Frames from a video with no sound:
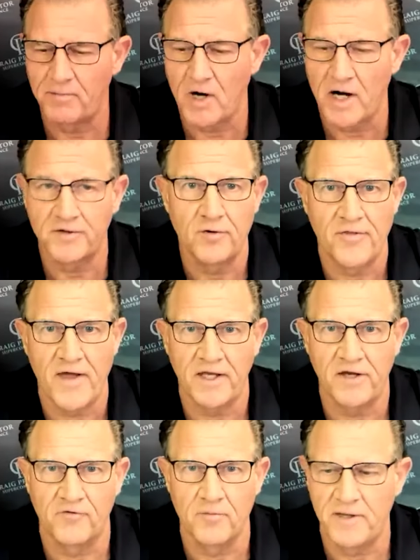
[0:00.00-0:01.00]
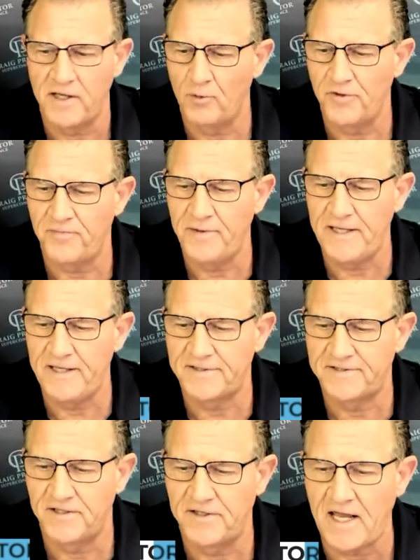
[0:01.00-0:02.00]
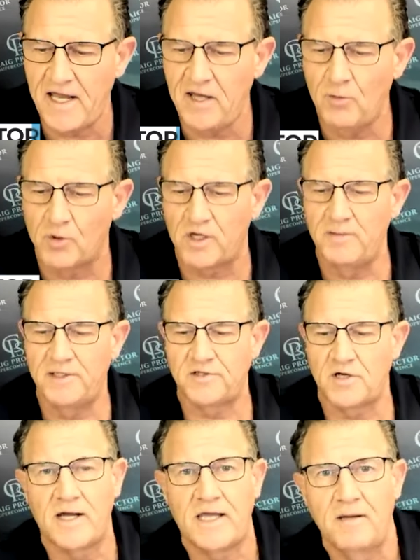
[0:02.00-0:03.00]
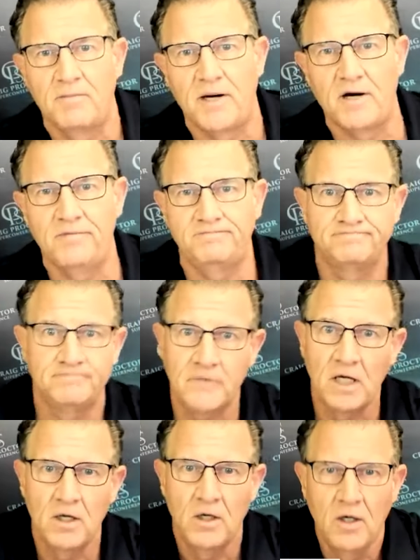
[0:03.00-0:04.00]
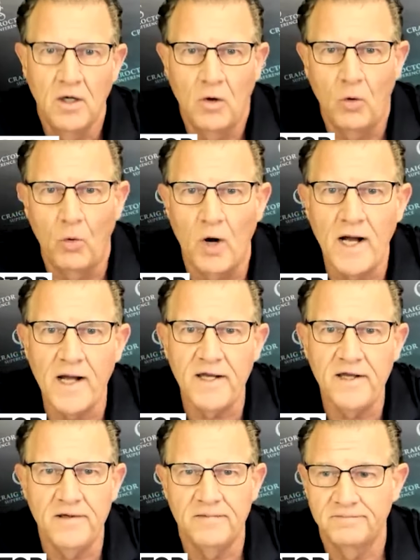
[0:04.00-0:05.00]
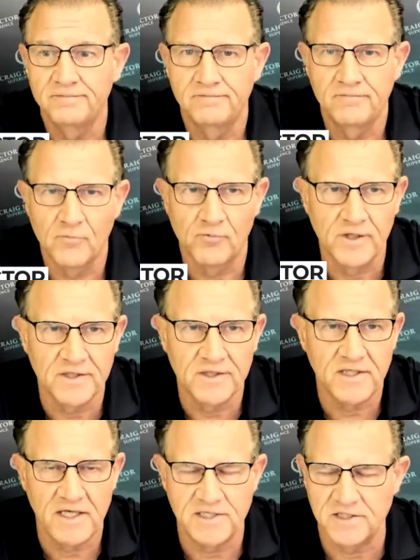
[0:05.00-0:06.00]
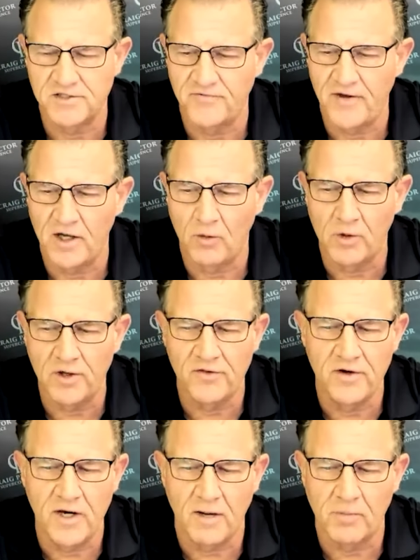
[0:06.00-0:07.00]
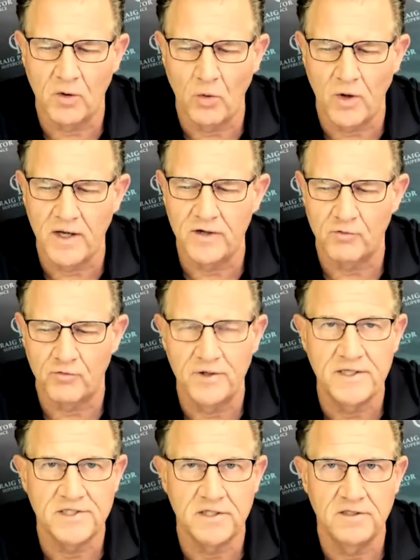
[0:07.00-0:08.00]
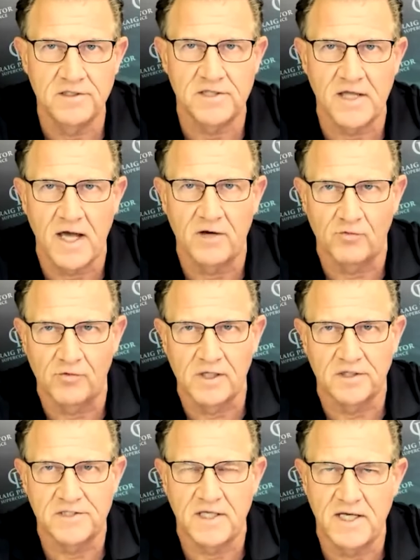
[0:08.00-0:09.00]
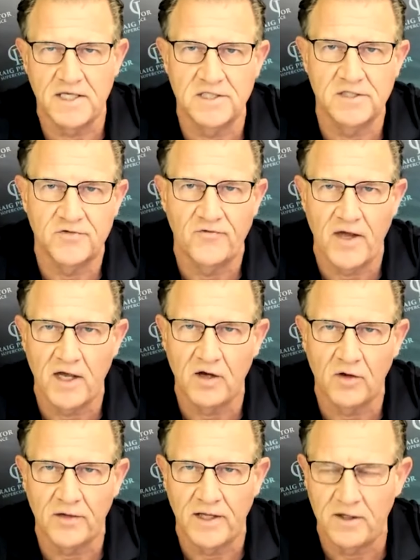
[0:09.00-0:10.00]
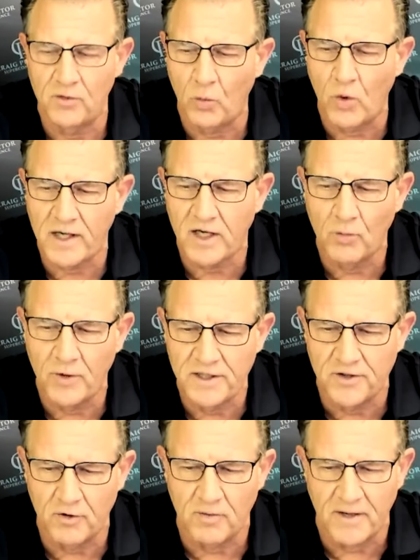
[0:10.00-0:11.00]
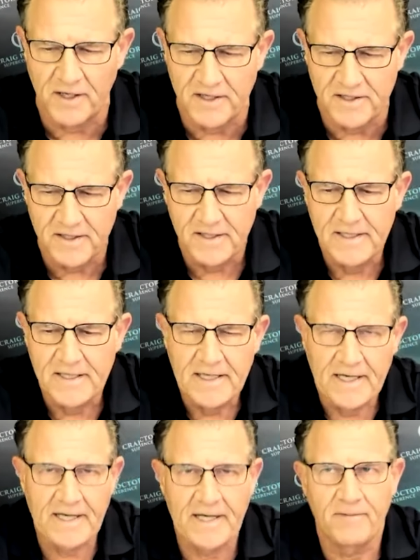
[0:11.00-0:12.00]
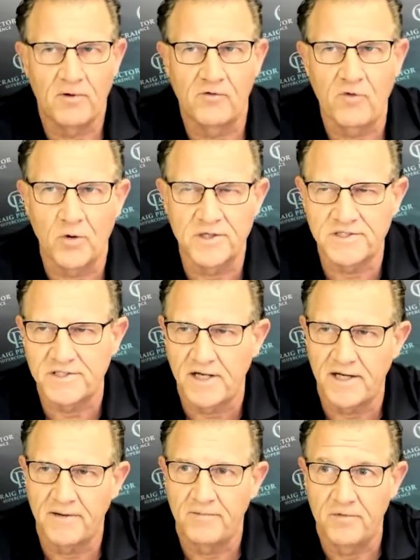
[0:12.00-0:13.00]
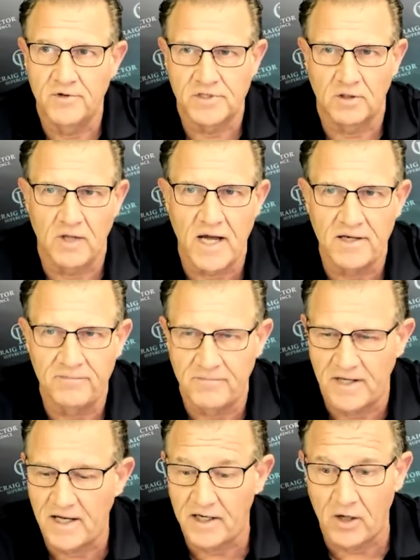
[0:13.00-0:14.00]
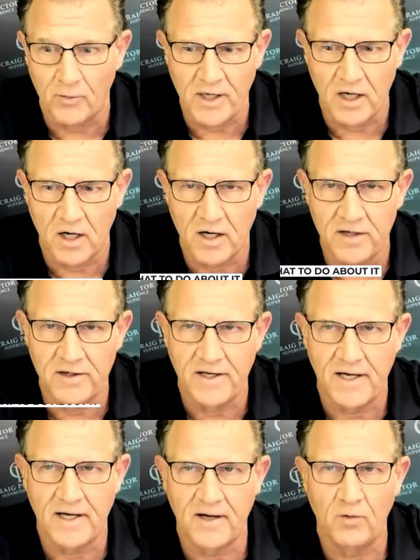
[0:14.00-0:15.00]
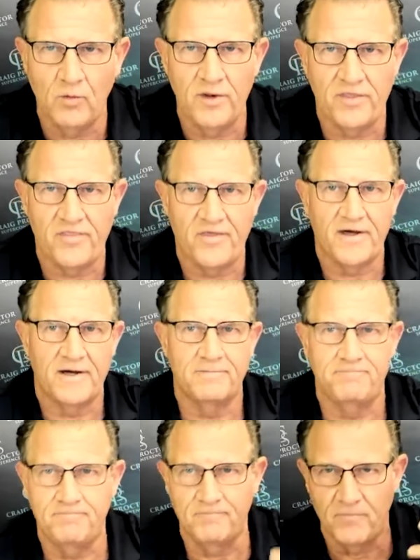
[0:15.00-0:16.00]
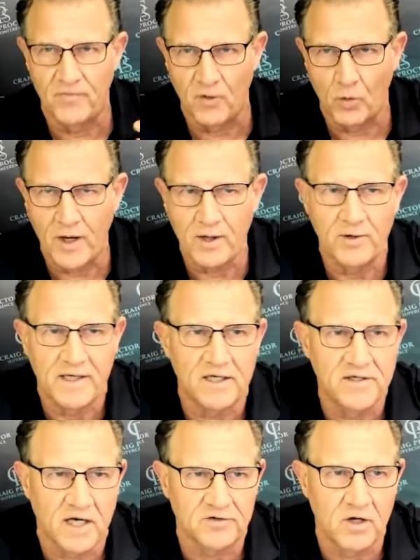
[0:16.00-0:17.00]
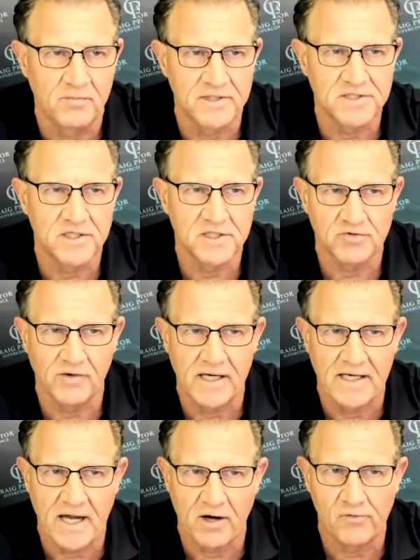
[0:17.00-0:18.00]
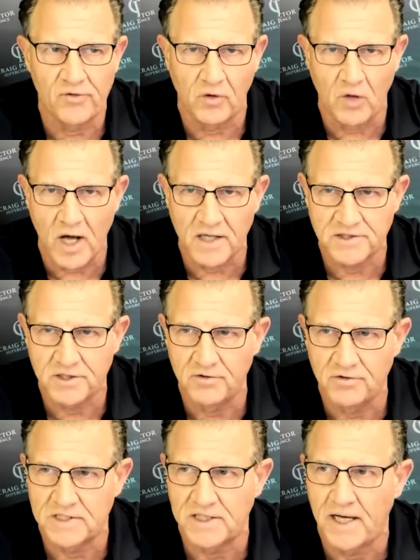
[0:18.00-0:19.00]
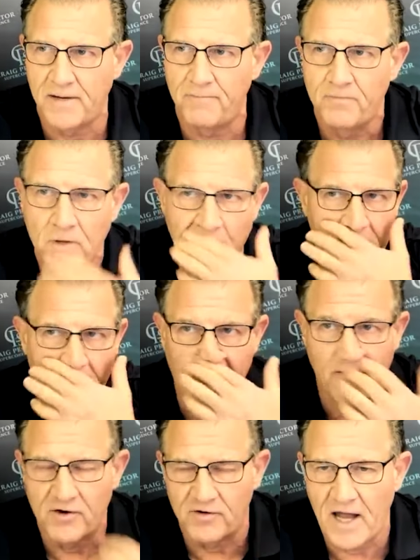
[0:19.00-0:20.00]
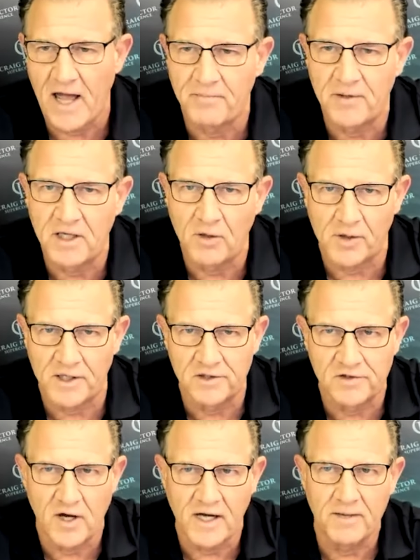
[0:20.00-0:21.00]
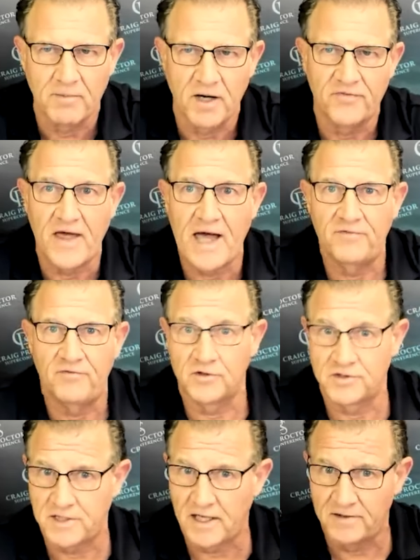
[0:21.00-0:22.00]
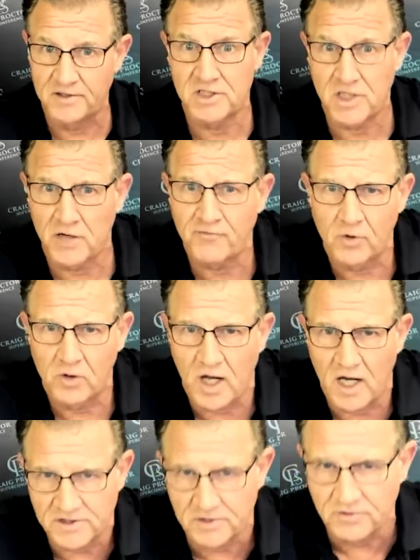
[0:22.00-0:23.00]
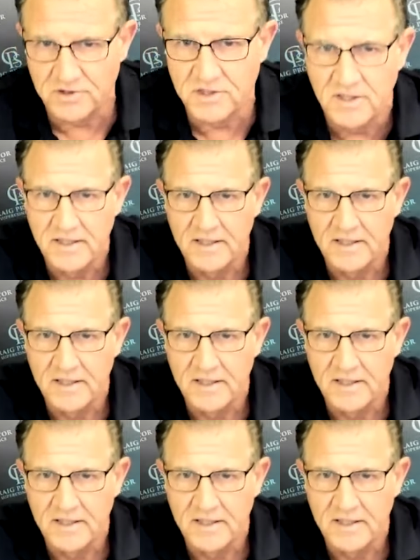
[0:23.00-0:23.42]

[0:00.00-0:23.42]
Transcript: Doctor, thank you for being with me. Today, we're going to be talking about why real estate agents fail. What are the number one reasons that real estate agents fail, and what can we do about it? Uh, of course, uh, there's a lot uh, going on uh, with uh, the way we conduct our business right now and the lawsuits uh, that are happening. We're going to talk about that. There's several lawsuits